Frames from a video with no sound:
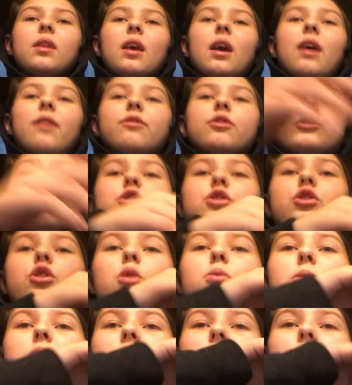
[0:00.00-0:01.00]
After
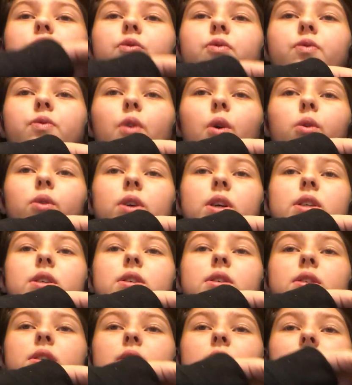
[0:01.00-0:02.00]
so much
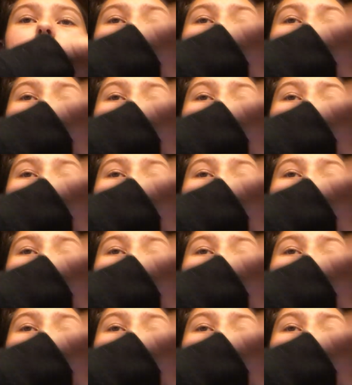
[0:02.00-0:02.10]
focus,